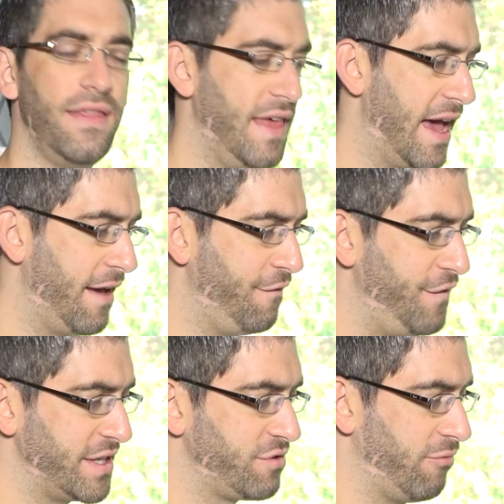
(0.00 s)
That
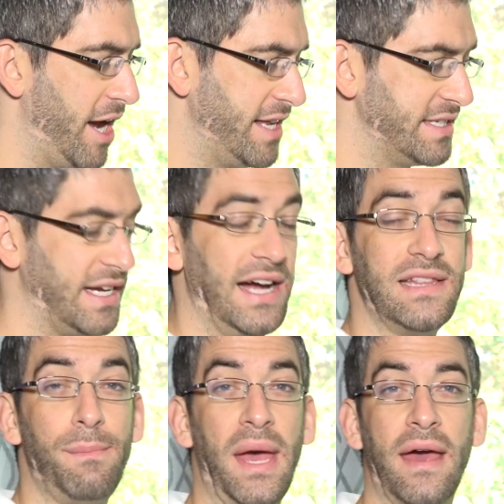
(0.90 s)
fits right inside
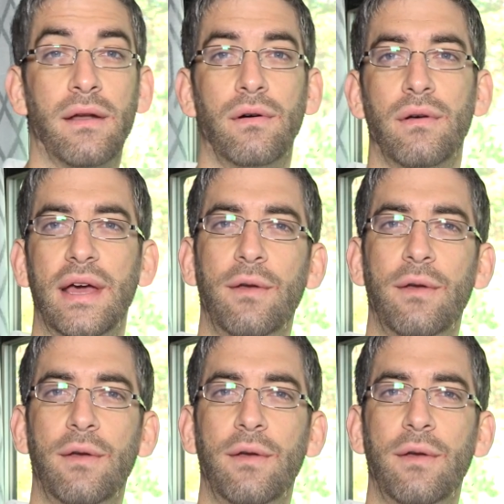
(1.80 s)
the panel,